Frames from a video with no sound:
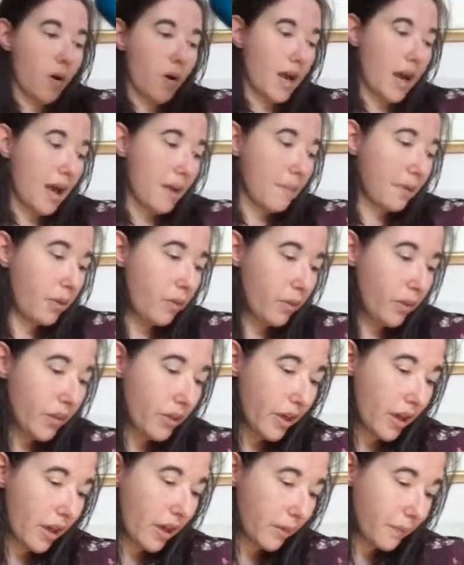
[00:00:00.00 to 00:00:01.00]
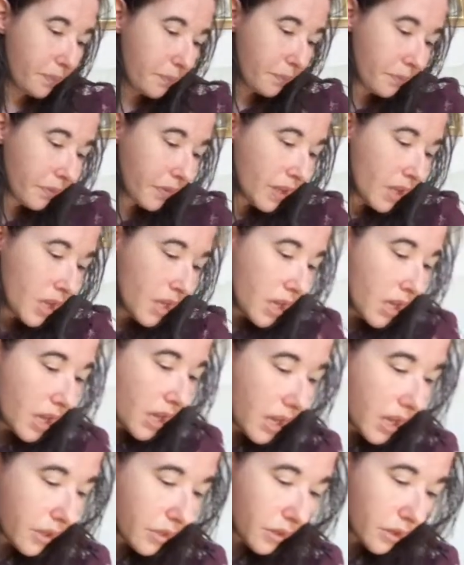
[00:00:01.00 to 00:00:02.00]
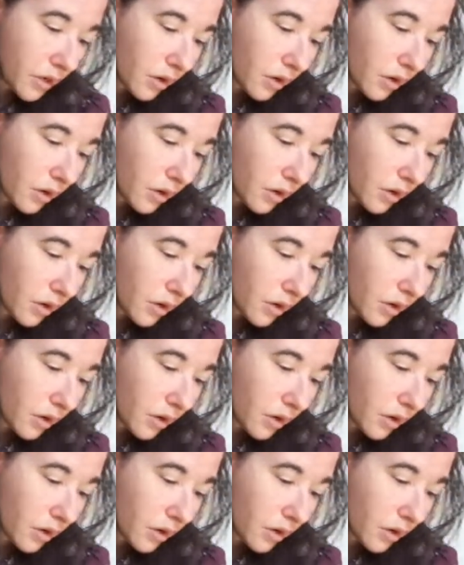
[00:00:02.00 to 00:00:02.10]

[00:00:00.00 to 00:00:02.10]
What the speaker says: quite happy with that. And